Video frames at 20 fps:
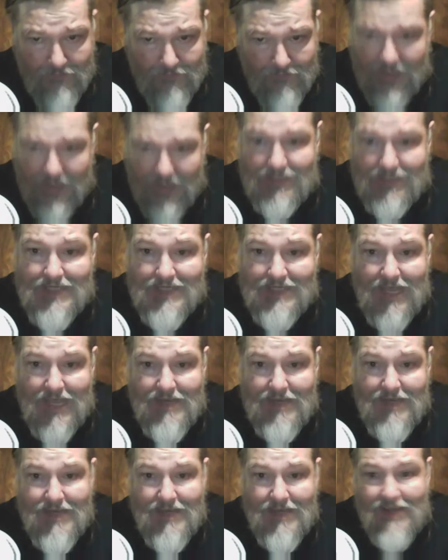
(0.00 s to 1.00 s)
That
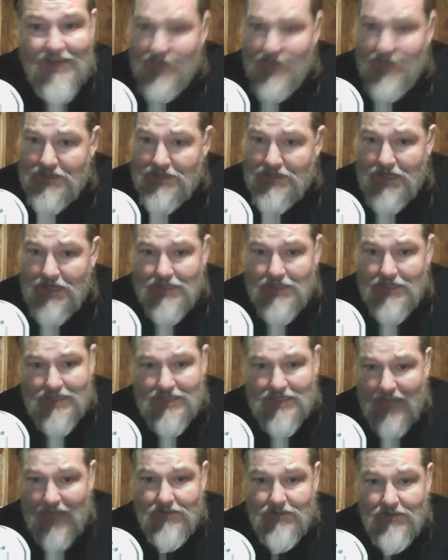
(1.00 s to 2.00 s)
said, there's young
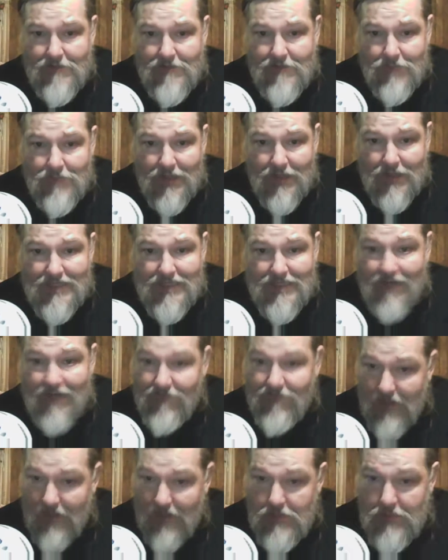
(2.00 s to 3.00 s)
talent in place and
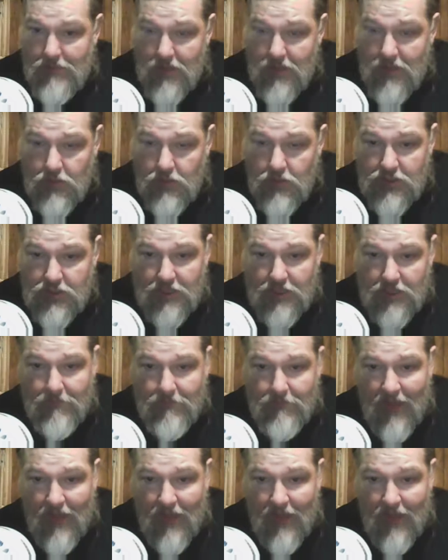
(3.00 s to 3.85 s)
family ownership